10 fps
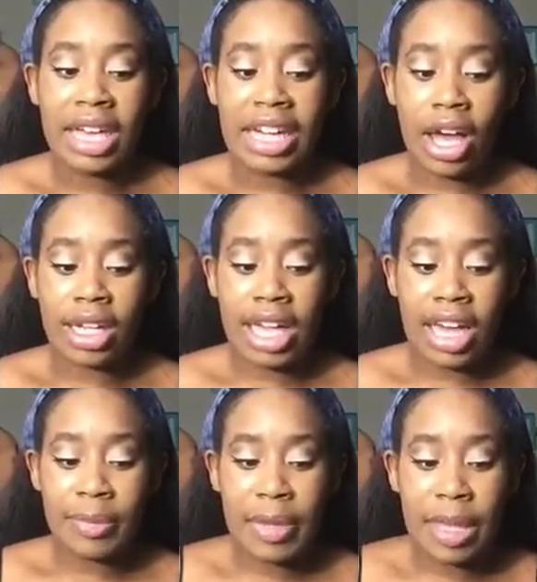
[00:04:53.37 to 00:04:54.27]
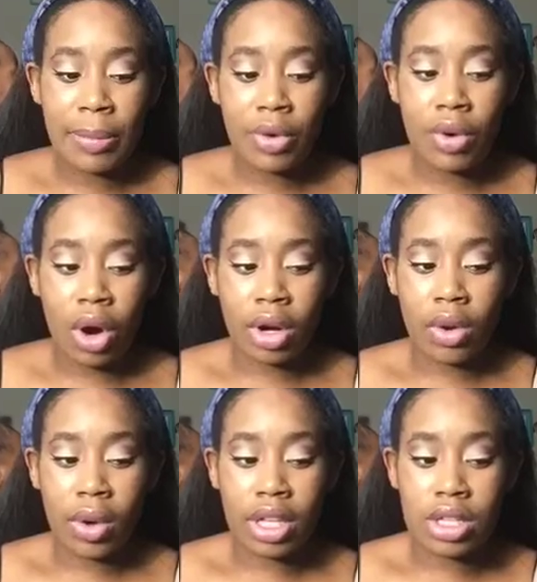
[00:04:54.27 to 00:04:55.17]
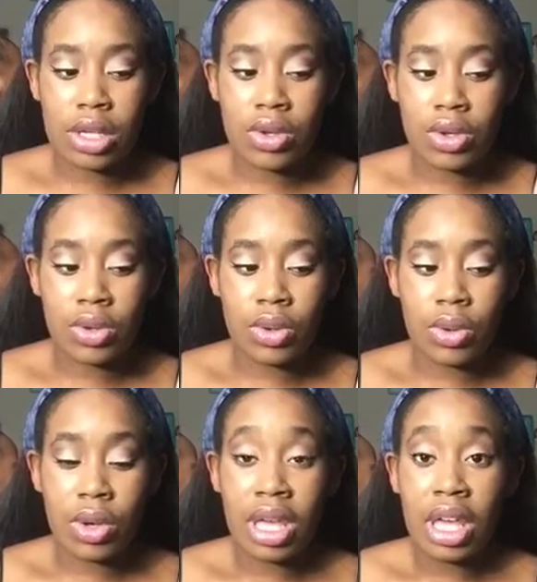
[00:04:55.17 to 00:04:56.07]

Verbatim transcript: Now, a lot of people are going to